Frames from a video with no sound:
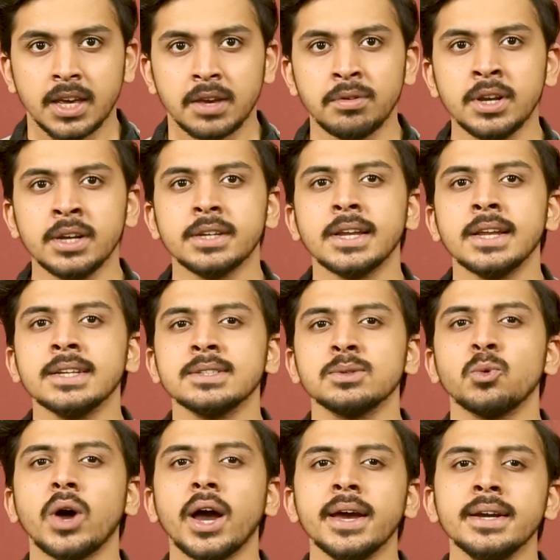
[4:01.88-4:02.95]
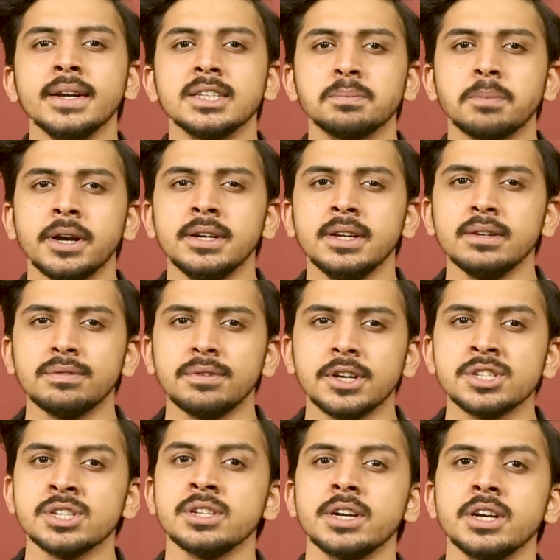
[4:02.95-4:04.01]
He will tell us why, despite the
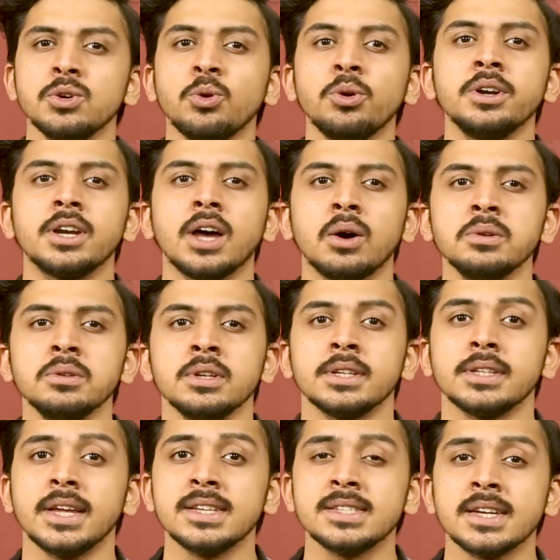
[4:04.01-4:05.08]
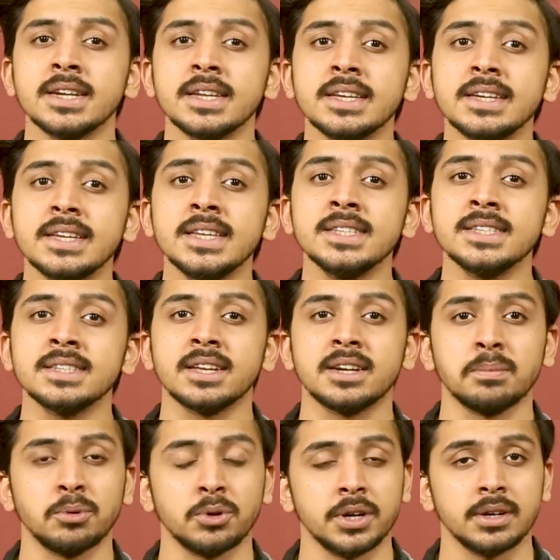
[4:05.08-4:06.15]
inflation rate going down, there is an increase in the
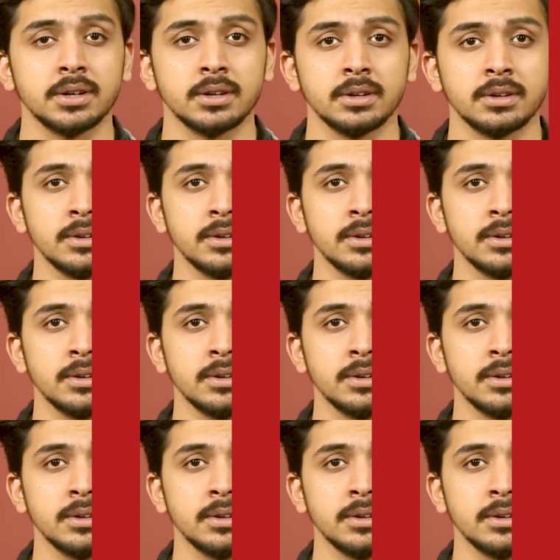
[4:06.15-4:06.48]
repo rate.